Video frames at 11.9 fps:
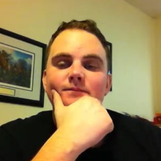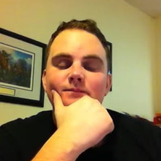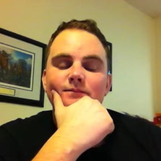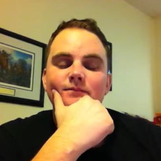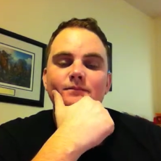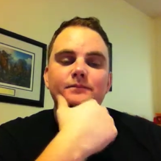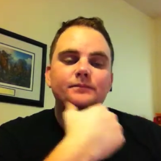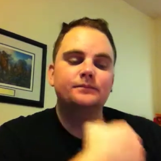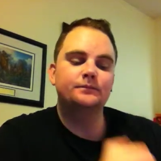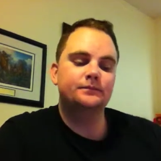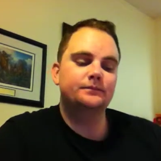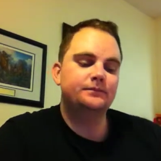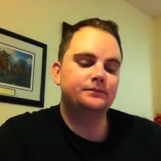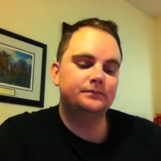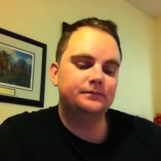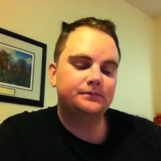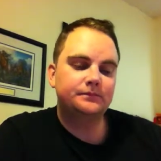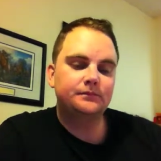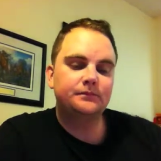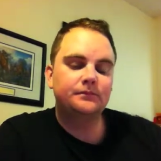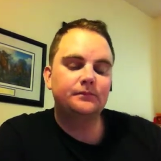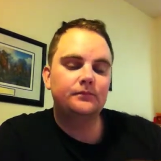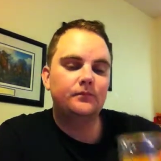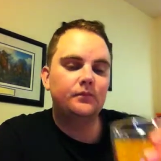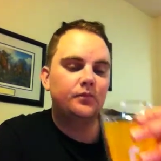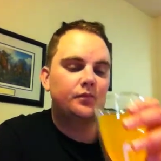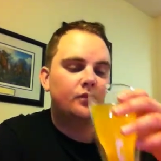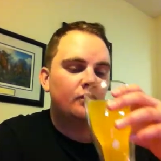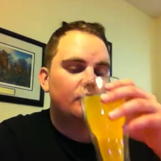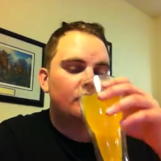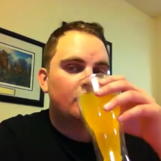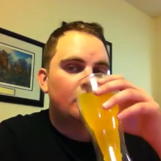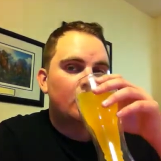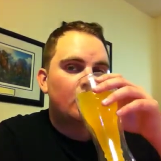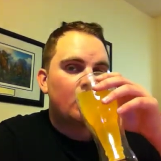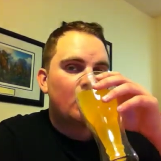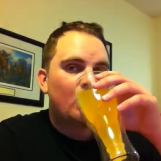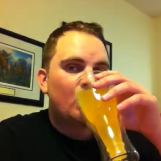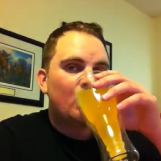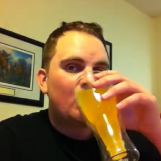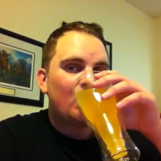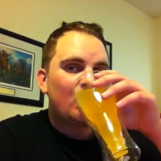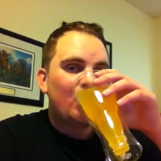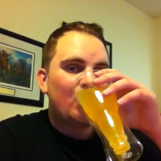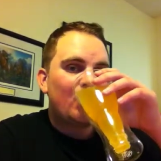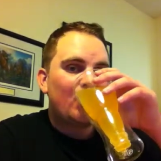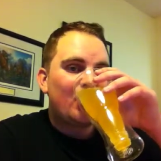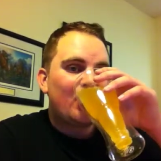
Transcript: (silence)